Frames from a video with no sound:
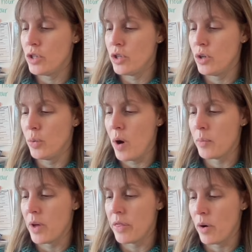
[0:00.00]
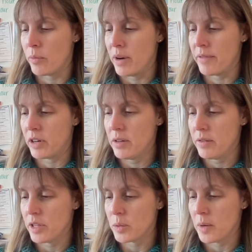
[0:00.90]
do one with a river.
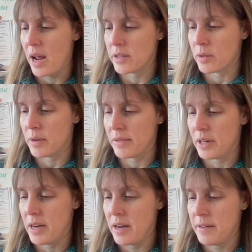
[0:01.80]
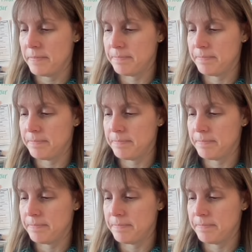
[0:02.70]
This one has a river in it.